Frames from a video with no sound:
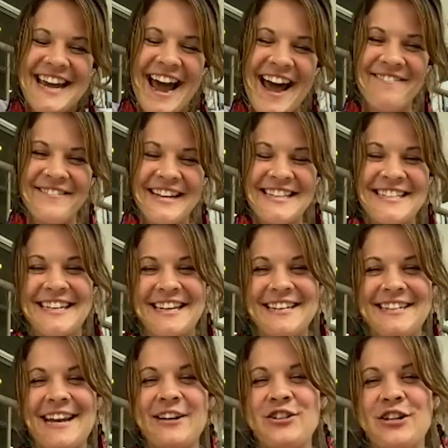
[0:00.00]
Yeah, it's
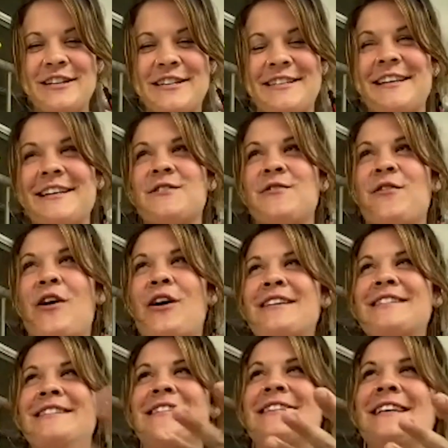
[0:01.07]
contagious as far
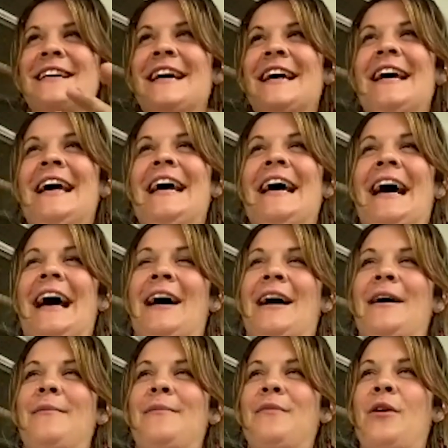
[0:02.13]
as
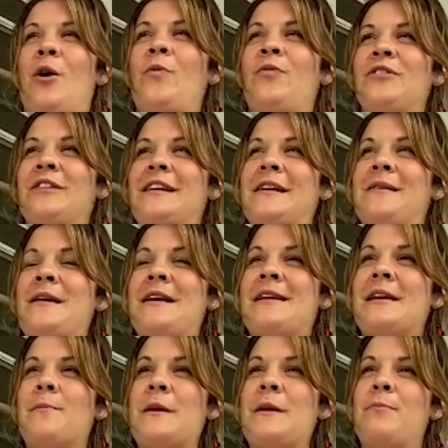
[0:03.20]
hopefully it
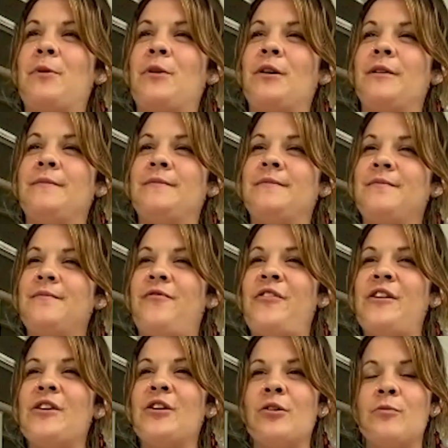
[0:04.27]
making people
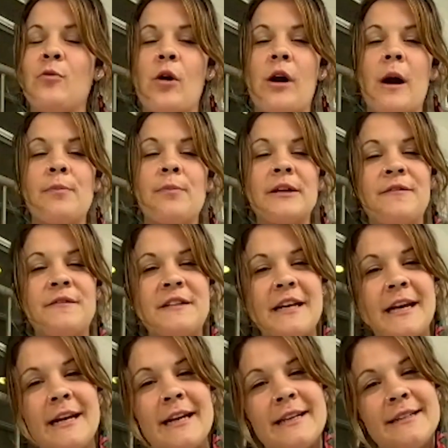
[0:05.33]
feel more
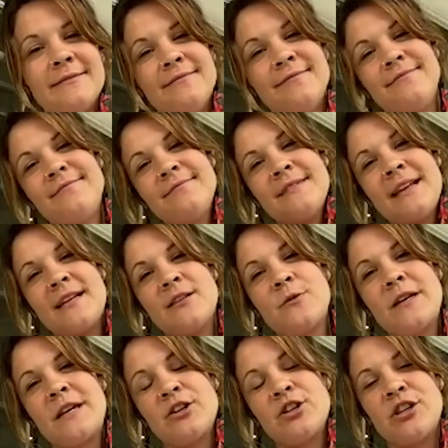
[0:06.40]
uplifted, and as
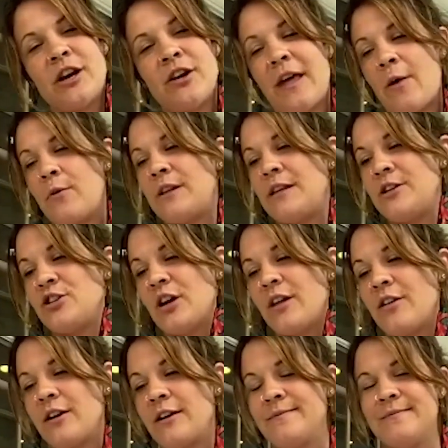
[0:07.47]
we can share that with each
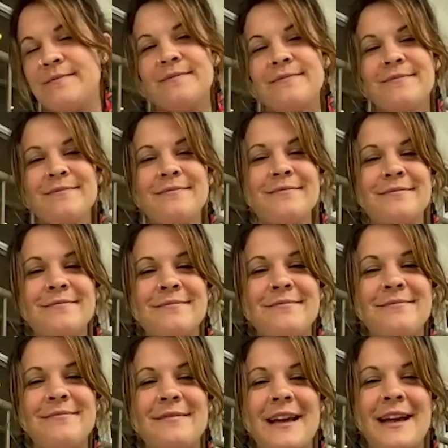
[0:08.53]
other.
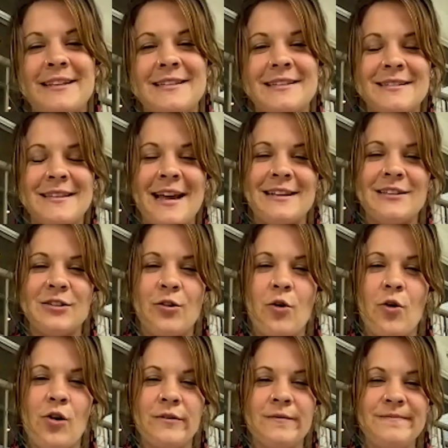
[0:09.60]
That's the
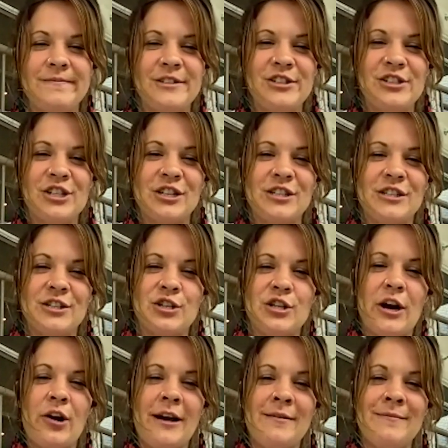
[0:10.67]
goal. It's just to
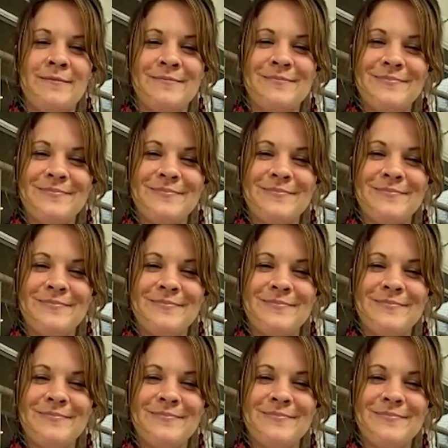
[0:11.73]
share it.